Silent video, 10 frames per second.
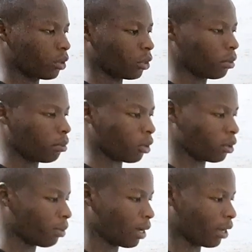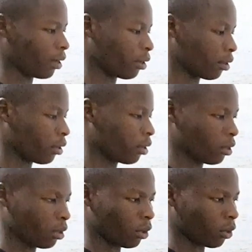you multiply
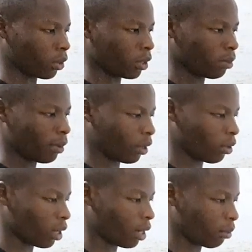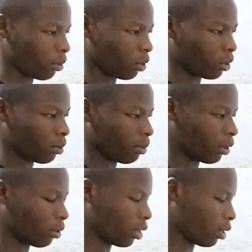rows by
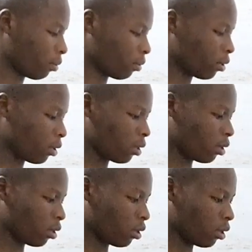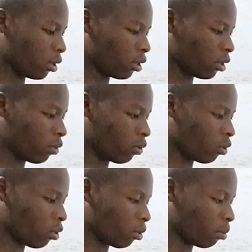column. This is
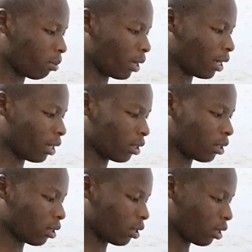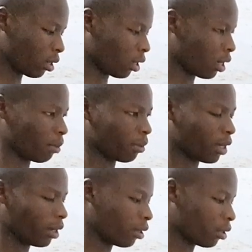4 minus
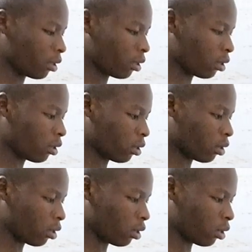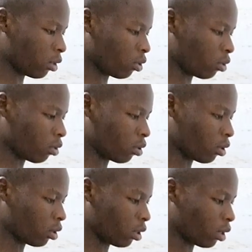lambda into
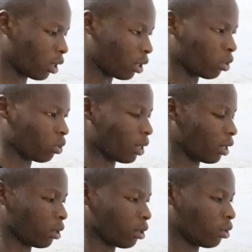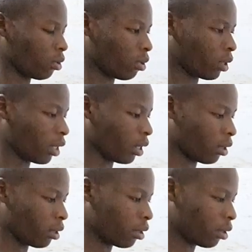x1.
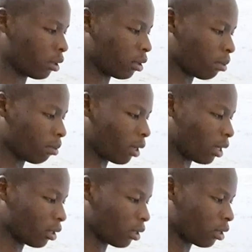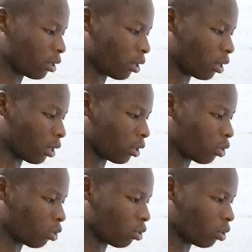Okay. Plus
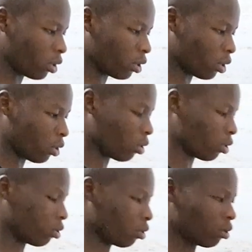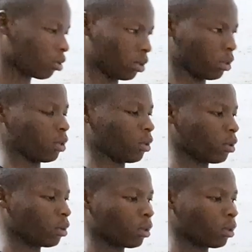x2 is equal to 0.